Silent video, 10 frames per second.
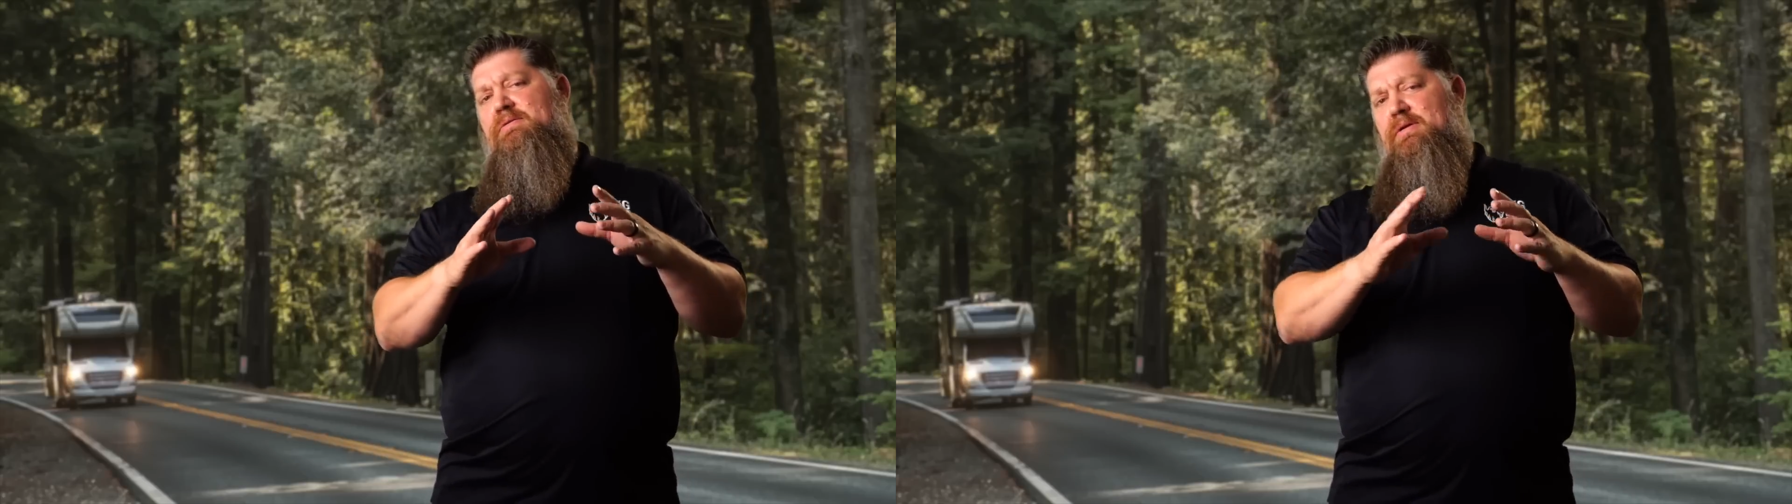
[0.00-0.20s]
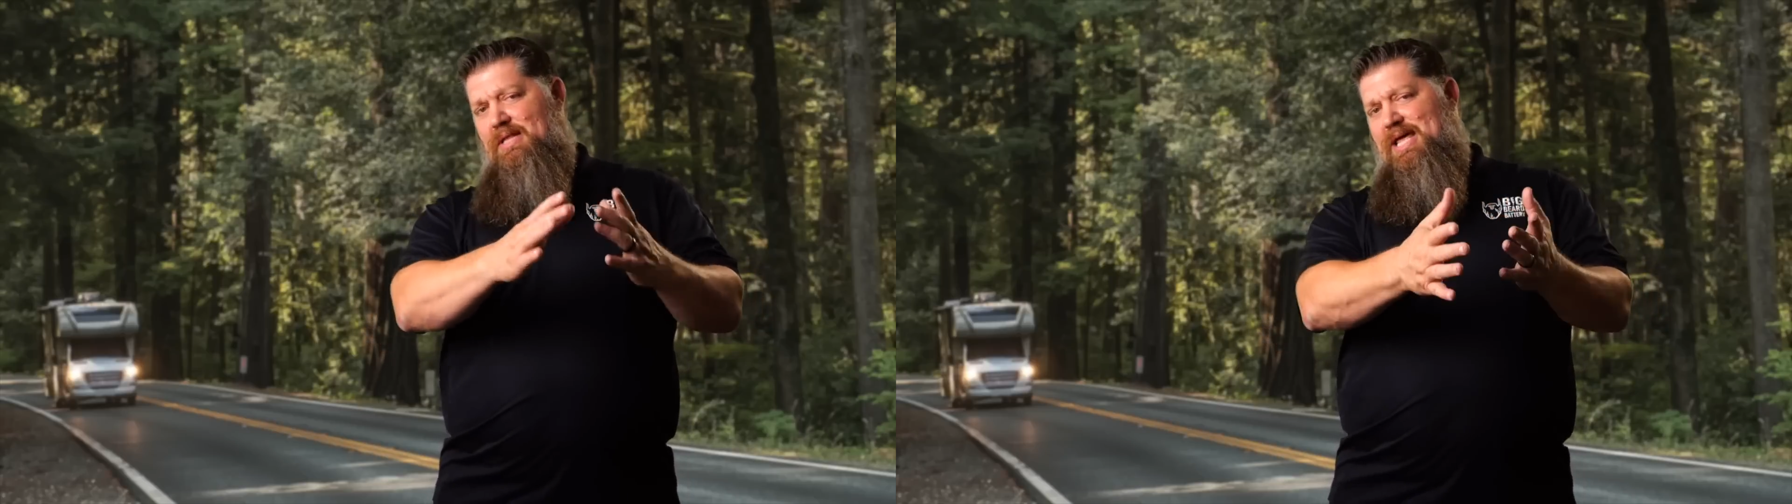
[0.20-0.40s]

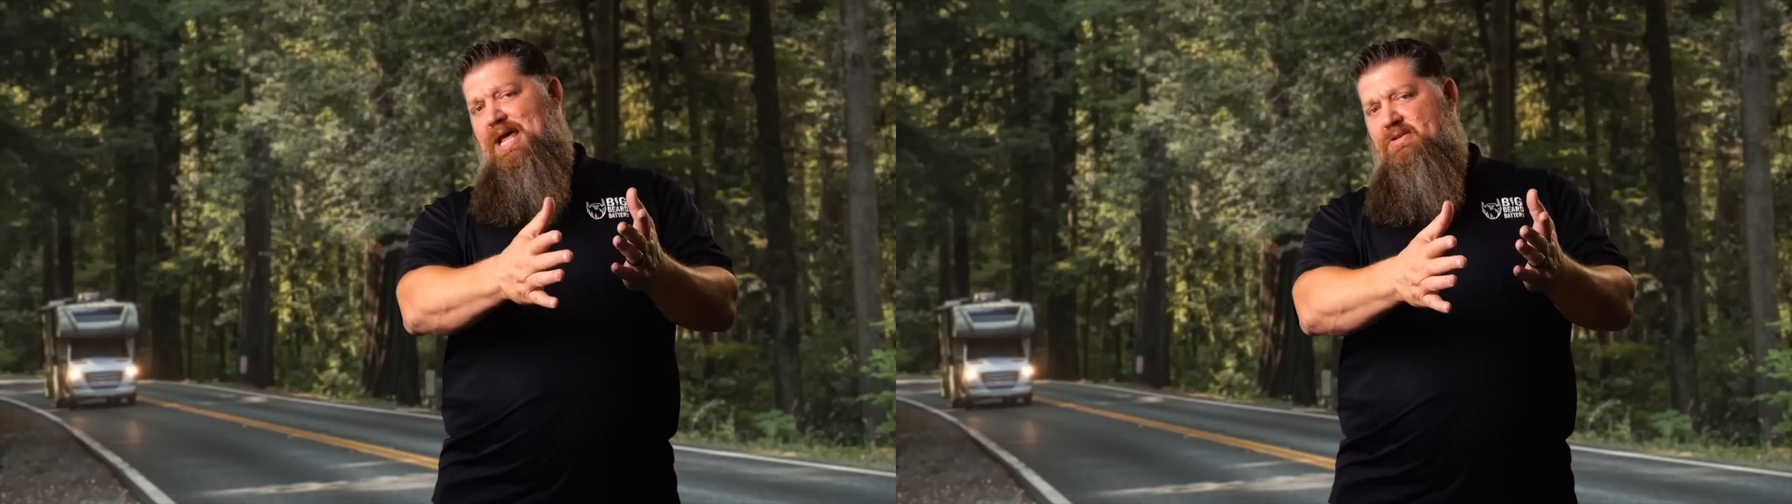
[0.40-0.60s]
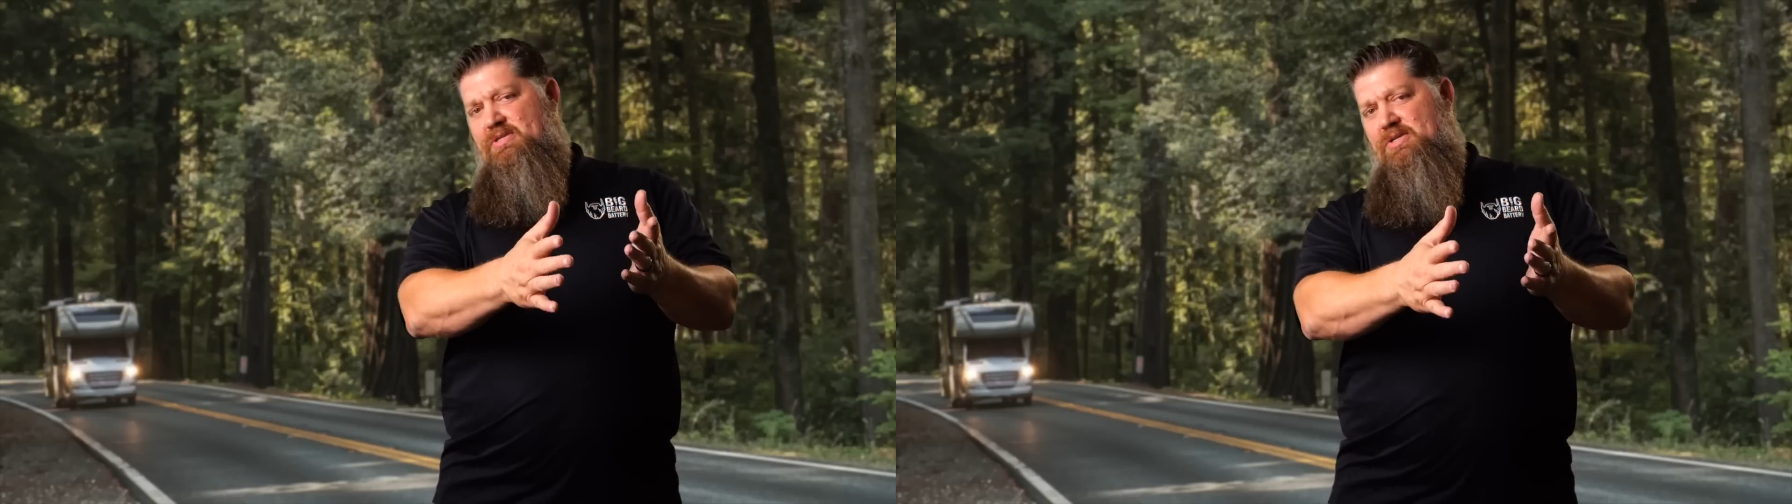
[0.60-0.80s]
lead
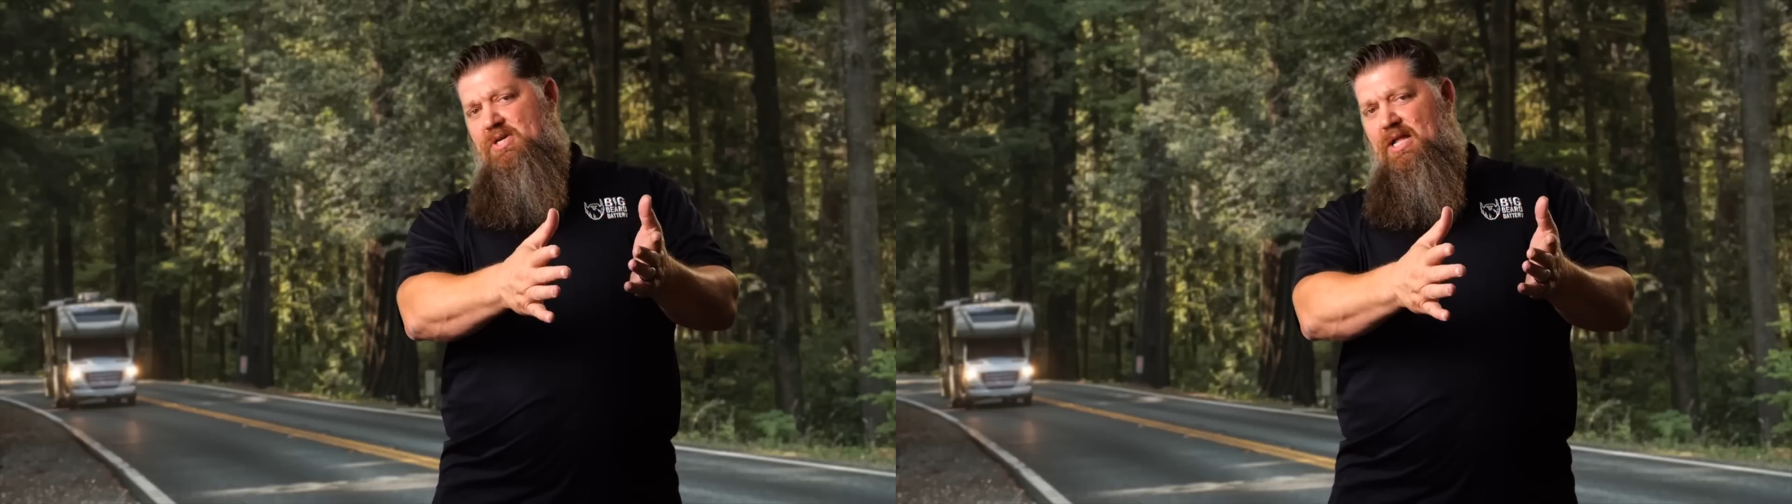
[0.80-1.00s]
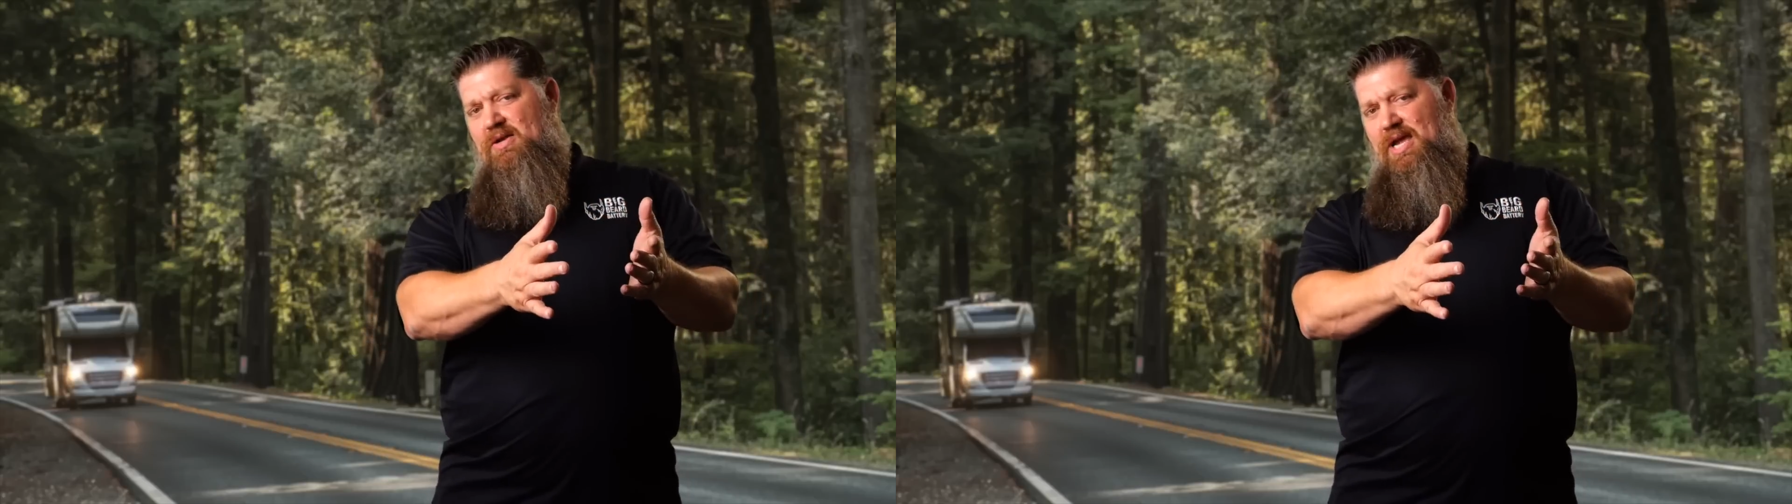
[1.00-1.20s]
acid gel or